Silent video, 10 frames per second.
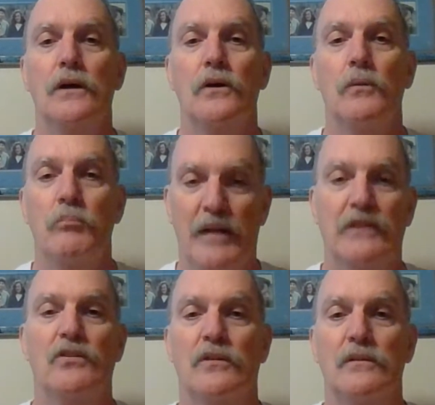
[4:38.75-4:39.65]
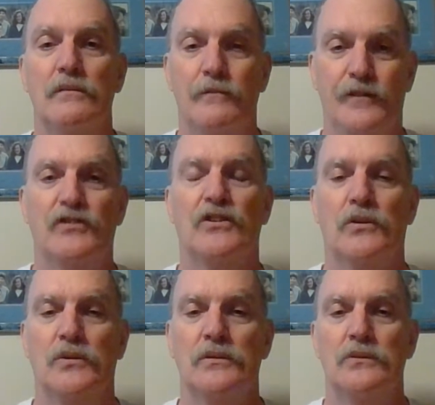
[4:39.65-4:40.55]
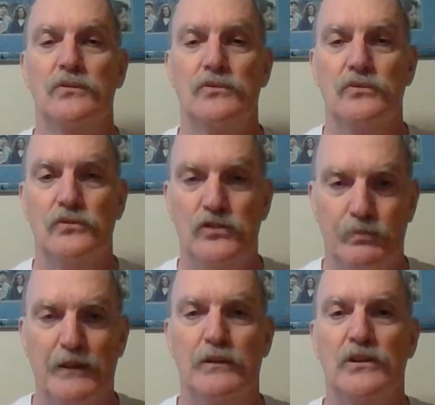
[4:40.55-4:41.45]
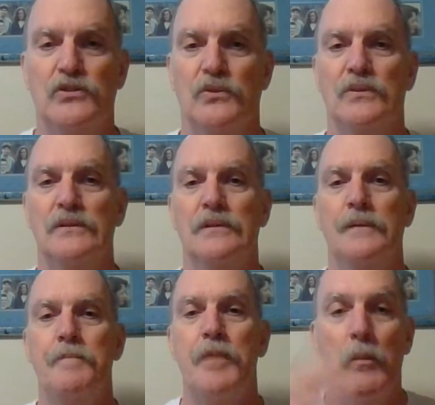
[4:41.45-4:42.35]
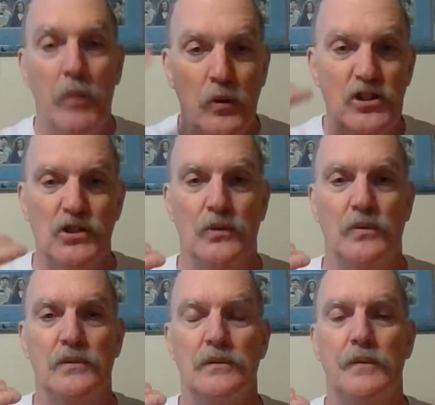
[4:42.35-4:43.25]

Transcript: mental, physical, spiritual, emotional,